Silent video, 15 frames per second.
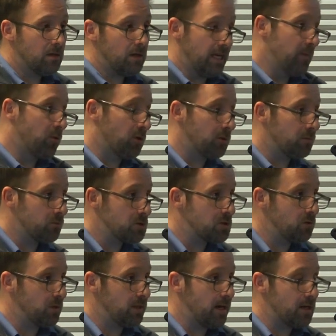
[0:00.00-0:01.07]
Ebert was
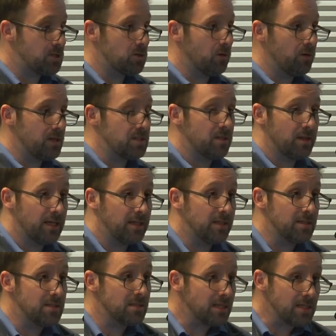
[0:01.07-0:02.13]
doing that as early as the
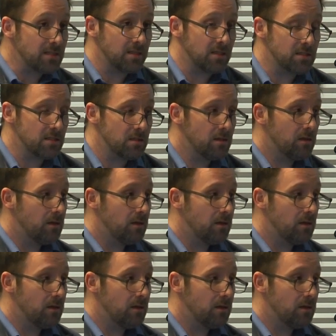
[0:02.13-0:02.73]
1960s.